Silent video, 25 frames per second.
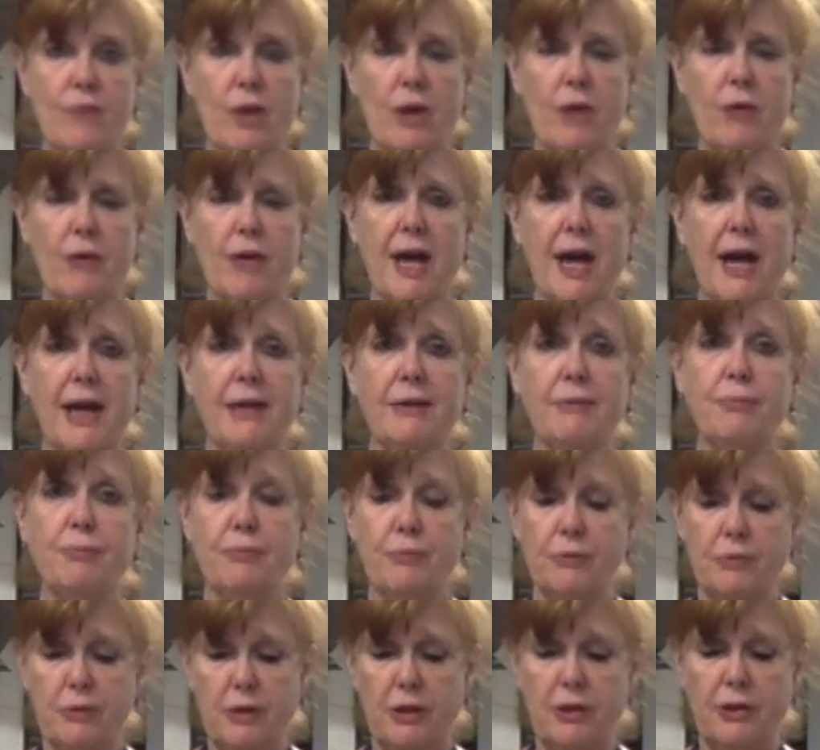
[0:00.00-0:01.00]
Okay,
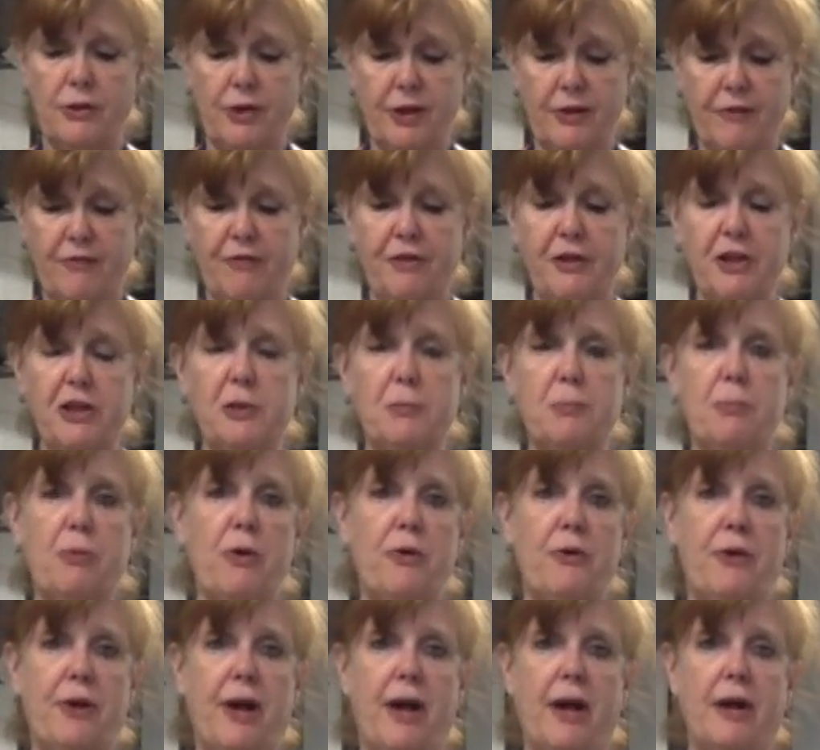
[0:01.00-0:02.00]
the finished
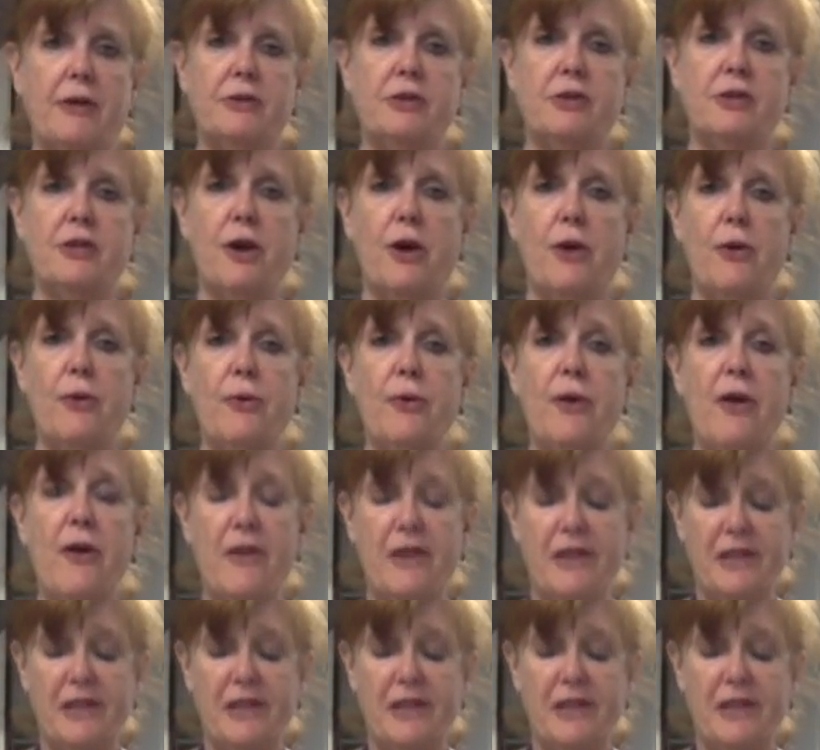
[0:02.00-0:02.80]
product. So